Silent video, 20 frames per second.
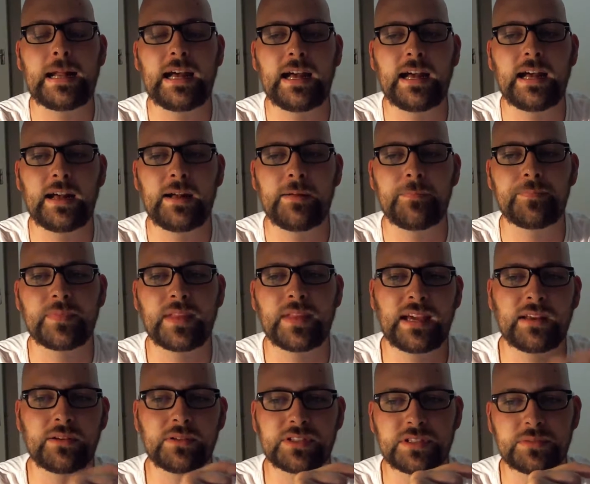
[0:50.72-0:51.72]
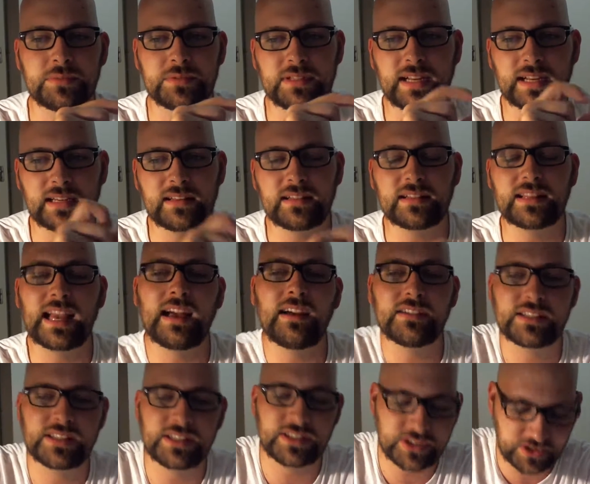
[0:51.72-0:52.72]
And also with like little
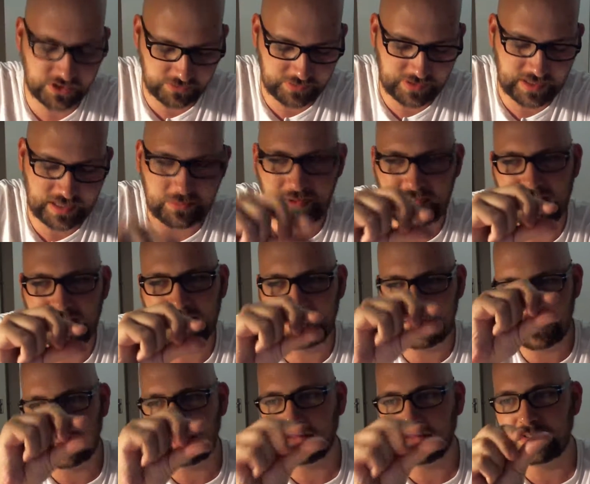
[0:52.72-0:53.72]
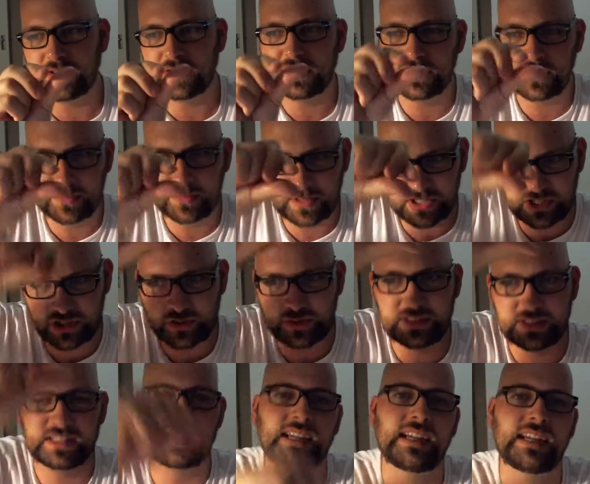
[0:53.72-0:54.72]
counters, you're not really wanting to be doing too much
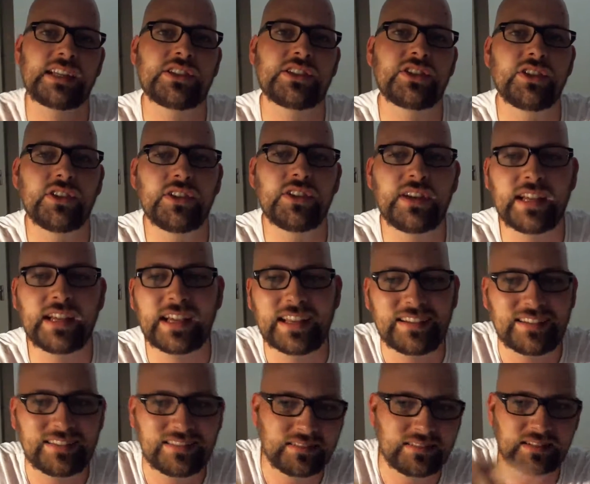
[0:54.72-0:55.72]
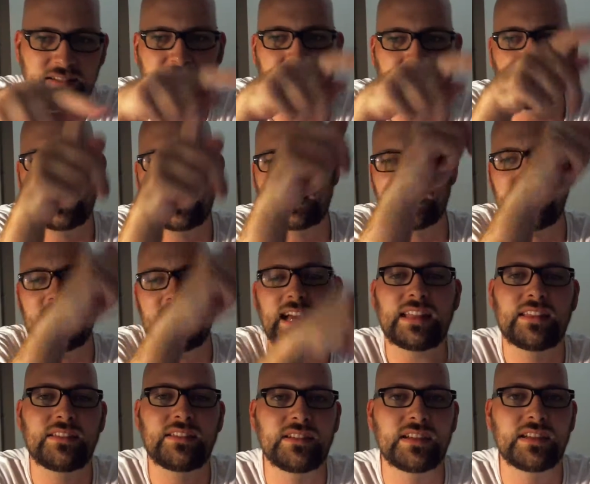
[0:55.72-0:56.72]
twisting and turning and trying to
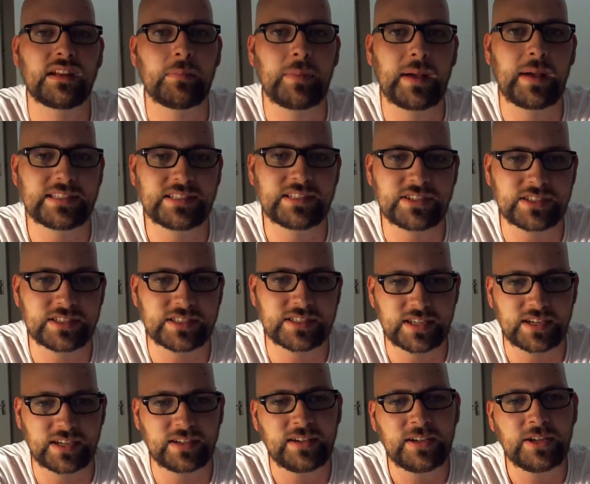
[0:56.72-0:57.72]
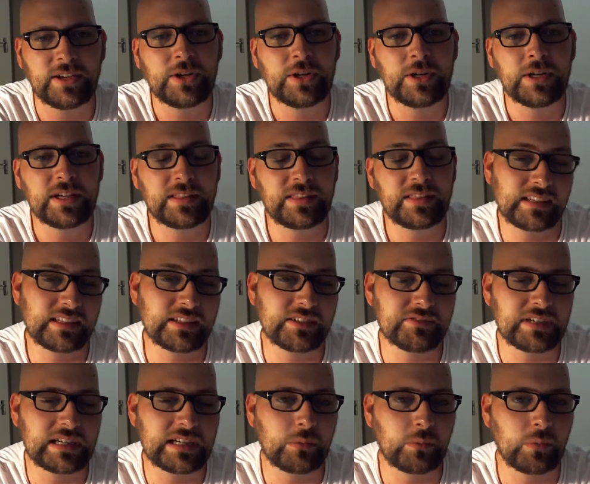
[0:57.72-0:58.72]
slide through little passages. So that didn't
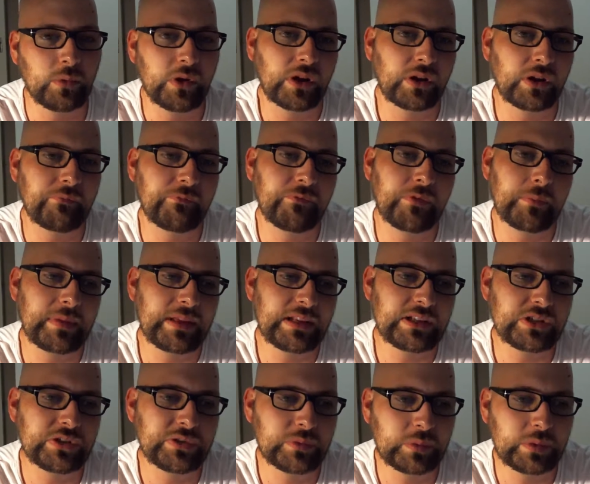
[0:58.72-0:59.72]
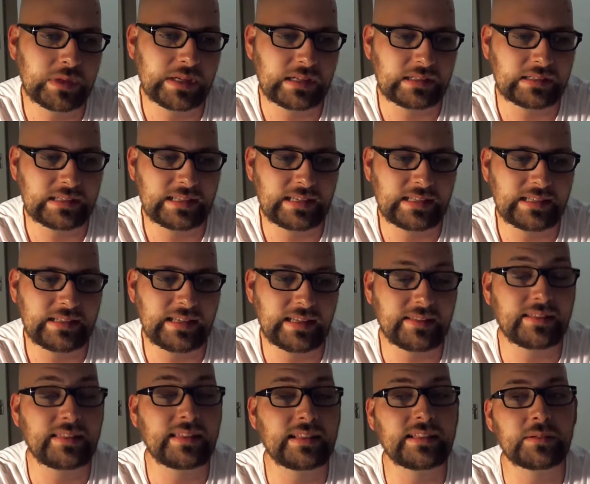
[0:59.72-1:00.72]
really work for me too well. And the
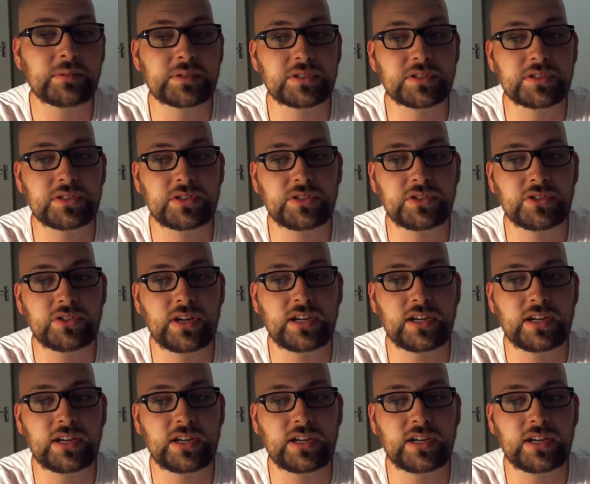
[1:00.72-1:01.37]
other thing that was also